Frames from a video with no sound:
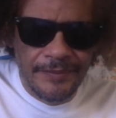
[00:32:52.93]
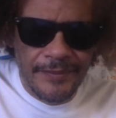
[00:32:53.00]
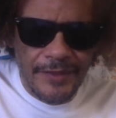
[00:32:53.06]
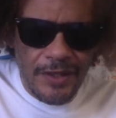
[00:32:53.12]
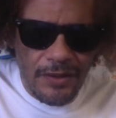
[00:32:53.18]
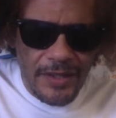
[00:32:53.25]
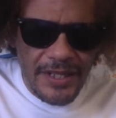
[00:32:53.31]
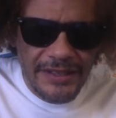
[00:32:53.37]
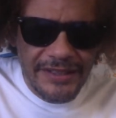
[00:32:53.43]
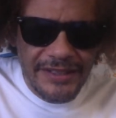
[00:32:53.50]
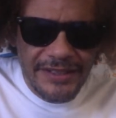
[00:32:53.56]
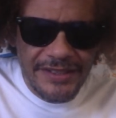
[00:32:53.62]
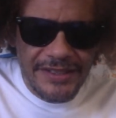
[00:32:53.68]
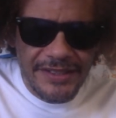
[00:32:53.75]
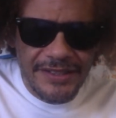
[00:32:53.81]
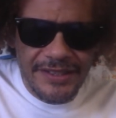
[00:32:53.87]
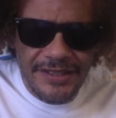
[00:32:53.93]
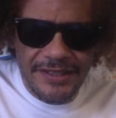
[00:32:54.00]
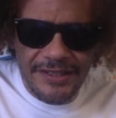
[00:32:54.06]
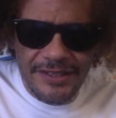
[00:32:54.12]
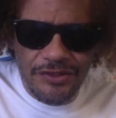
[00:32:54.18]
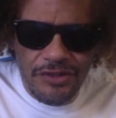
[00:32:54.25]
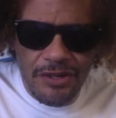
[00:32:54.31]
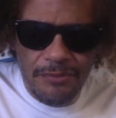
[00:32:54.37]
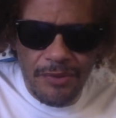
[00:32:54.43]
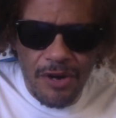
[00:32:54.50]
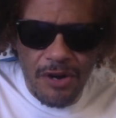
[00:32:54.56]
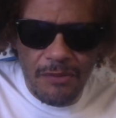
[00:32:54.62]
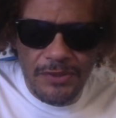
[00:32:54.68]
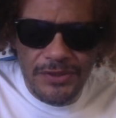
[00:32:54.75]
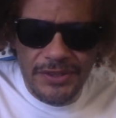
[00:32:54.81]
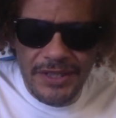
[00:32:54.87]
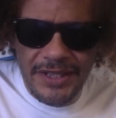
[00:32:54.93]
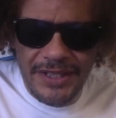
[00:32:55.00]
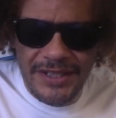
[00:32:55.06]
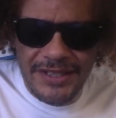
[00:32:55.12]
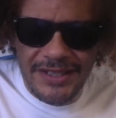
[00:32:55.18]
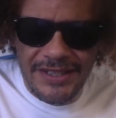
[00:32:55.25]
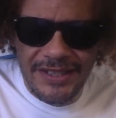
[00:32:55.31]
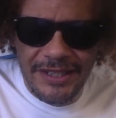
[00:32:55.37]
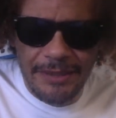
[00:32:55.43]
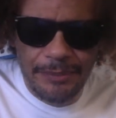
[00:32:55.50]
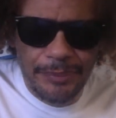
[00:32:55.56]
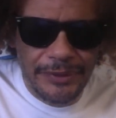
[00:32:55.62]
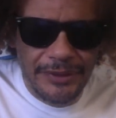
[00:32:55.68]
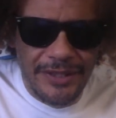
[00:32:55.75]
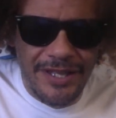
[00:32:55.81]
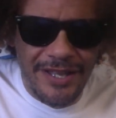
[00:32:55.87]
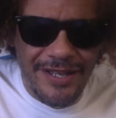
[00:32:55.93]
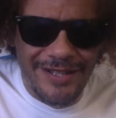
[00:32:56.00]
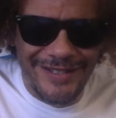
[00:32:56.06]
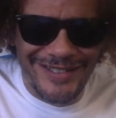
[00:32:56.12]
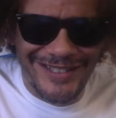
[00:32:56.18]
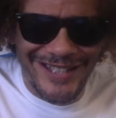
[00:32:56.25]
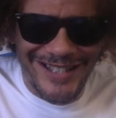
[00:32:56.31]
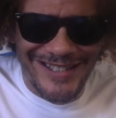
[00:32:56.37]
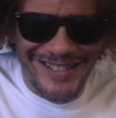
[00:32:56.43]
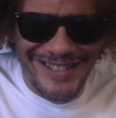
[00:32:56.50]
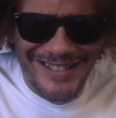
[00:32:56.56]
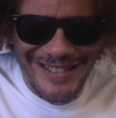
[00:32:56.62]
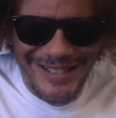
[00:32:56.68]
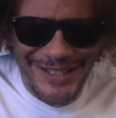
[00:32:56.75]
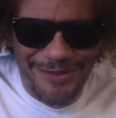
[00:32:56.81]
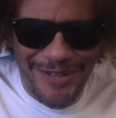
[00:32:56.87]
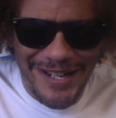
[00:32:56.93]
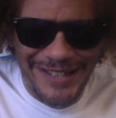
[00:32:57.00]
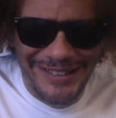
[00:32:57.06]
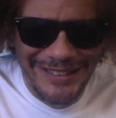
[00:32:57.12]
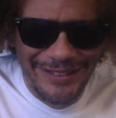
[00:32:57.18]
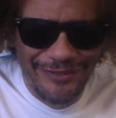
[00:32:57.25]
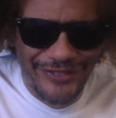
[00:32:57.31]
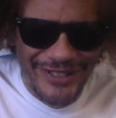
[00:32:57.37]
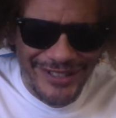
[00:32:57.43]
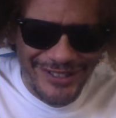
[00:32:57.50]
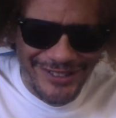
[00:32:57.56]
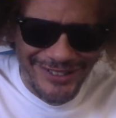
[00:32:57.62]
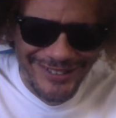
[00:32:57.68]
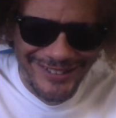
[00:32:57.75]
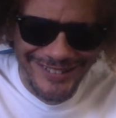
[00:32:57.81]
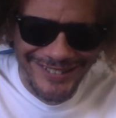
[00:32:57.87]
Oh, aliens exist and Trump almost let it slip, says an Israeli official.